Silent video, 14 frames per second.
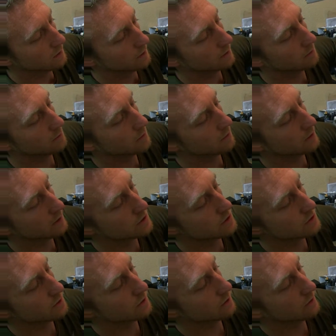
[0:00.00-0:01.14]
I'm not really
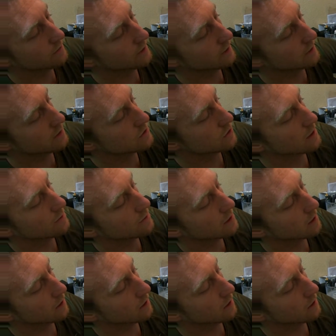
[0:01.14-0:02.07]
sure if I can describe it any